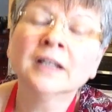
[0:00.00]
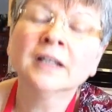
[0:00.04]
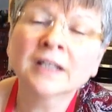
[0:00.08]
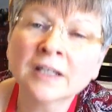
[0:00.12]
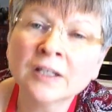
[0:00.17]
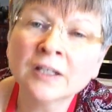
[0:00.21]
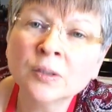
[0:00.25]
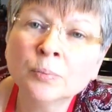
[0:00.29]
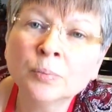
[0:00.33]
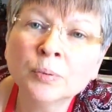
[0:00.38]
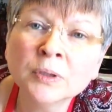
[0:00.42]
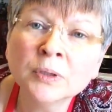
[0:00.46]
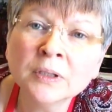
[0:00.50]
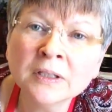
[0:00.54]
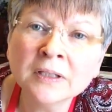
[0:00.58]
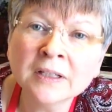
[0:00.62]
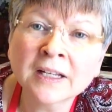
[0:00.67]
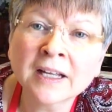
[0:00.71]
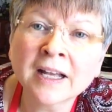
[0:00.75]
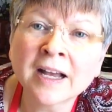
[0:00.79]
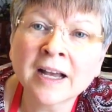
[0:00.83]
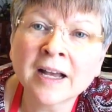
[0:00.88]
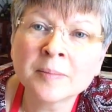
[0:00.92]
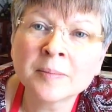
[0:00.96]
Can you put it in the
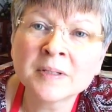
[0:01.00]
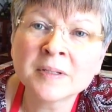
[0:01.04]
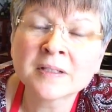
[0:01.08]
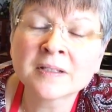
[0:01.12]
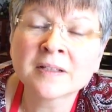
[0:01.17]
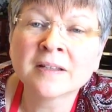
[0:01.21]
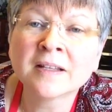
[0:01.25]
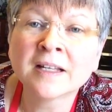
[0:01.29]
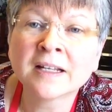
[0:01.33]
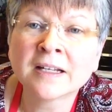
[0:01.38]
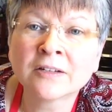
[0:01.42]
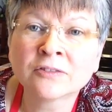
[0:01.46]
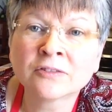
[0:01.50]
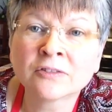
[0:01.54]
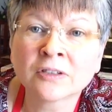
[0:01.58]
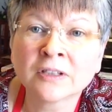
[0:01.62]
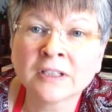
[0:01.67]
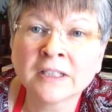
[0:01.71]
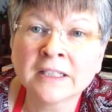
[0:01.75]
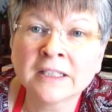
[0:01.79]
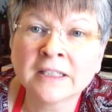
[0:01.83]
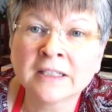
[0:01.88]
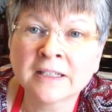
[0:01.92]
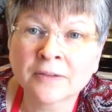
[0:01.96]
comments, and then I'll
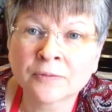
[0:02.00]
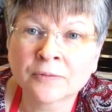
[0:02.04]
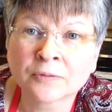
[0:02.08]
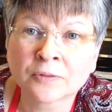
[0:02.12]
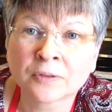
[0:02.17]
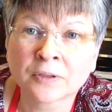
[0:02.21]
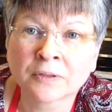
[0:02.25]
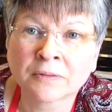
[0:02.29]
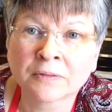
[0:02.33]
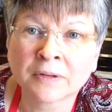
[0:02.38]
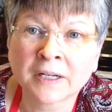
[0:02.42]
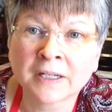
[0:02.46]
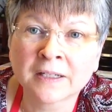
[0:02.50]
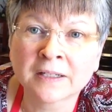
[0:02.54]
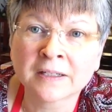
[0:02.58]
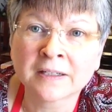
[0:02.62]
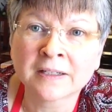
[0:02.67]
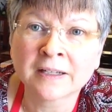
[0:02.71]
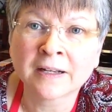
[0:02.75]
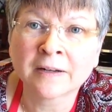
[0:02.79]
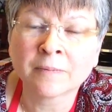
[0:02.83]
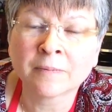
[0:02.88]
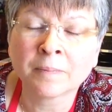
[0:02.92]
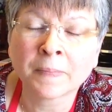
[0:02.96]
delete it after I write it
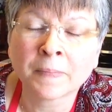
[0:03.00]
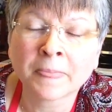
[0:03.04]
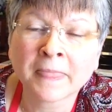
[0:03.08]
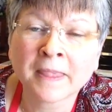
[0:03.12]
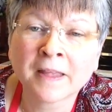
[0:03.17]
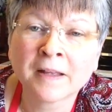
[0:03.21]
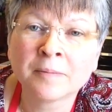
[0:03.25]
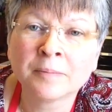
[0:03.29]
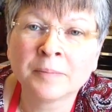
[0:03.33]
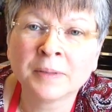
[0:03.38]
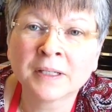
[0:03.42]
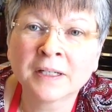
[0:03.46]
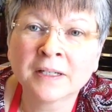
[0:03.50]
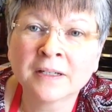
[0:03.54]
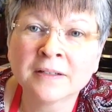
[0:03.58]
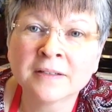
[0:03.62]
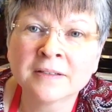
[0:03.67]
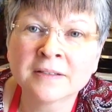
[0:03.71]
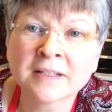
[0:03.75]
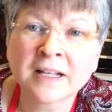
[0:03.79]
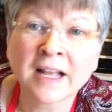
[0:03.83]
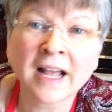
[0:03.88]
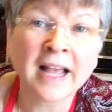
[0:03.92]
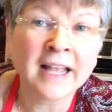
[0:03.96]
down,
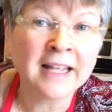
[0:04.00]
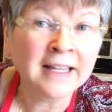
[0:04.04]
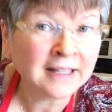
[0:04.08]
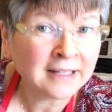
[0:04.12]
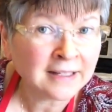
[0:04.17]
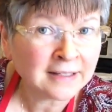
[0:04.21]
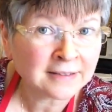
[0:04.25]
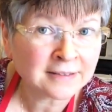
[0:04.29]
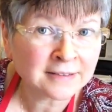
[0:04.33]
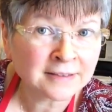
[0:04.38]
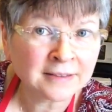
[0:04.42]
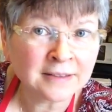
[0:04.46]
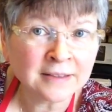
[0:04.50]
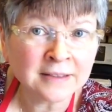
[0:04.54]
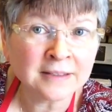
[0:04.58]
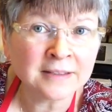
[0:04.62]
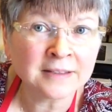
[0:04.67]
because I can't see these